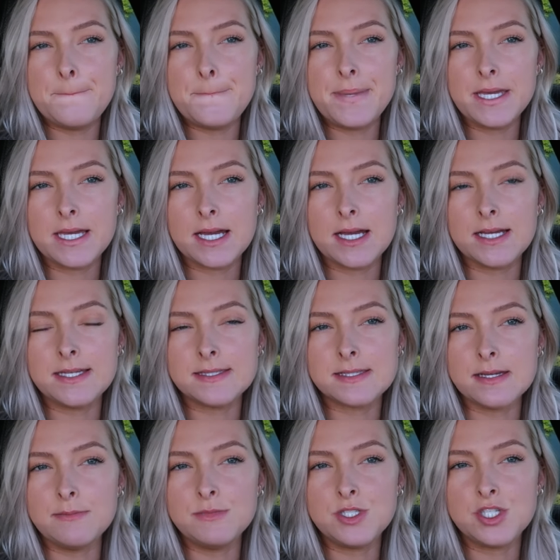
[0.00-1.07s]
because
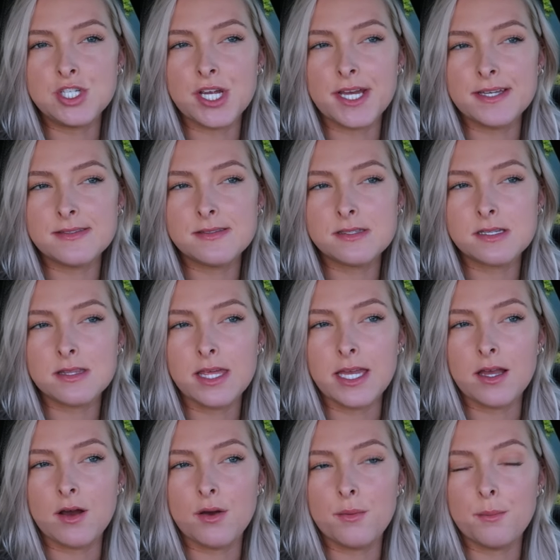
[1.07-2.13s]
I'm just like